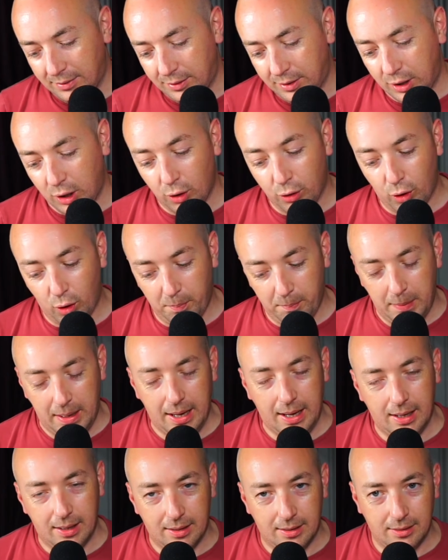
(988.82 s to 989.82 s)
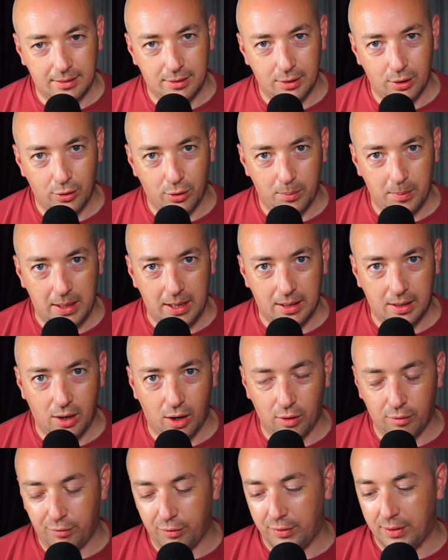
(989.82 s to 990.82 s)
other main
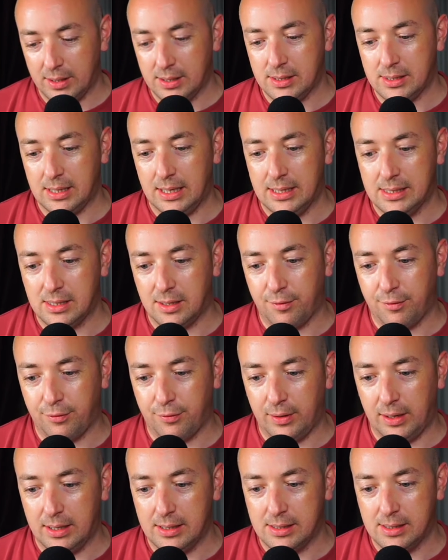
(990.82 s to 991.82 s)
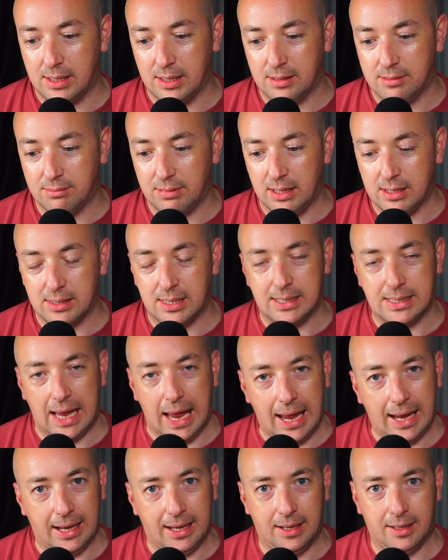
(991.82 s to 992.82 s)
con for this is the
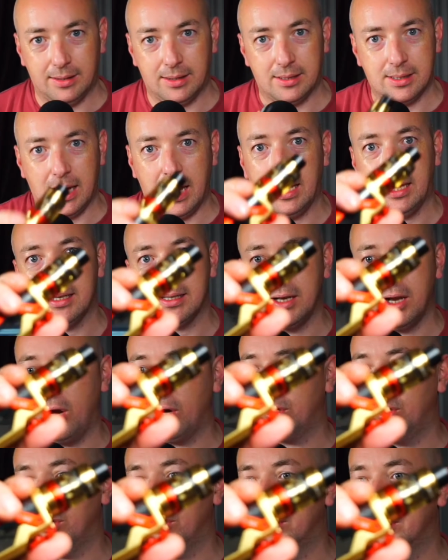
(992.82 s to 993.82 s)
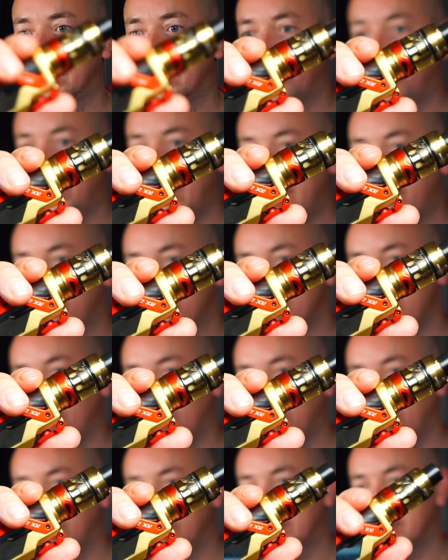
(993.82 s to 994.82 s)
tank. The tank is not good. The flavor's not
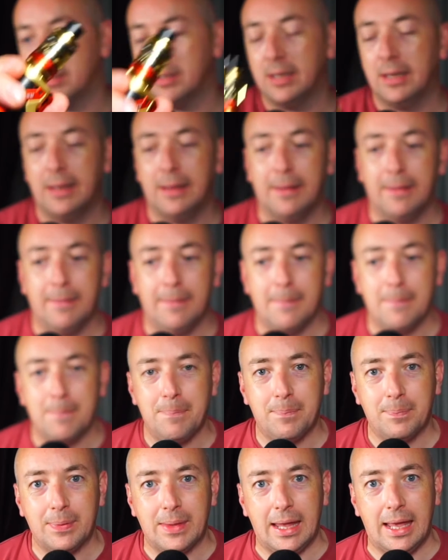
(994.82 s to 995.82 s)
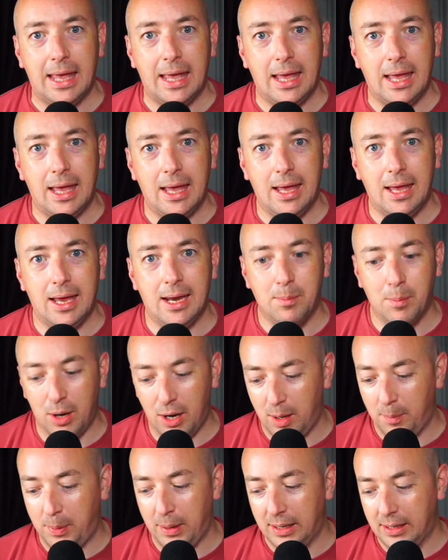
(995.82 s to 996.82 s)
good, in my
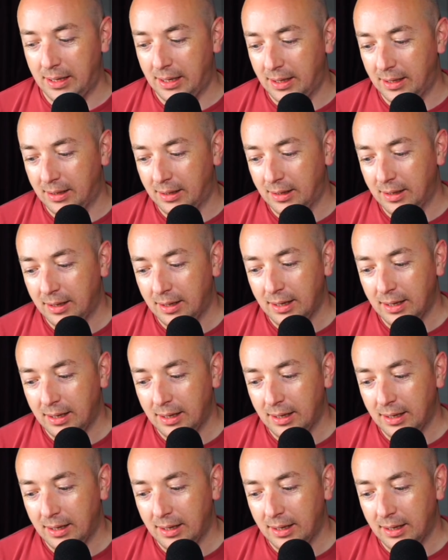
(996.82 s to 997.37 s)
opinion.